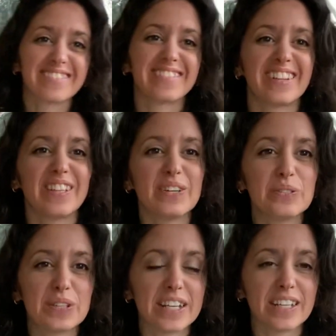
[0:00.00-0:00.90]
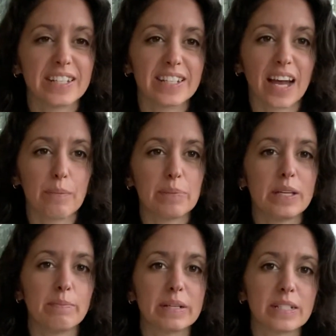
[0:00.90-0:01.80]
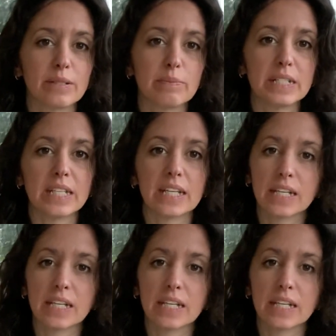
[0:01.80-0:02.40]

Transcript: Hello and happy Metta Monday.